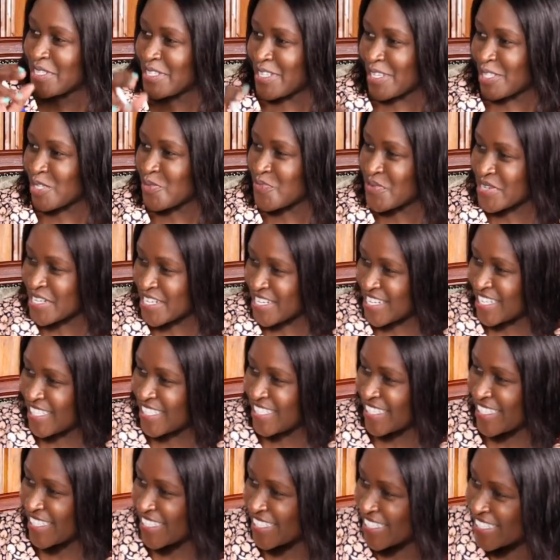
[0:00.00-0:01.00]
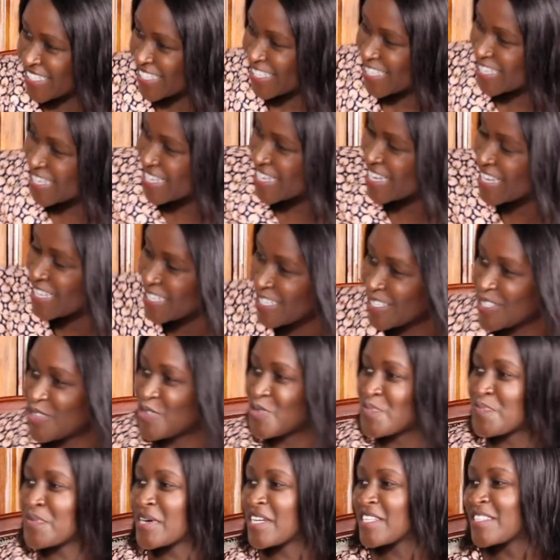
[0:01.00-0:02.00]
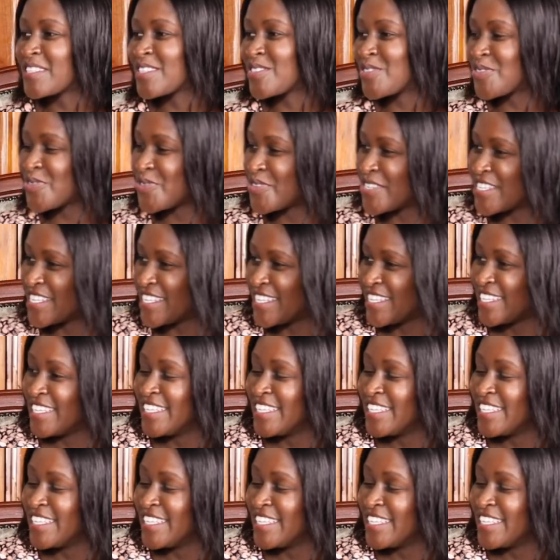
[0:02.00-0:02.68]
his experience, yes, he had he to pass it on.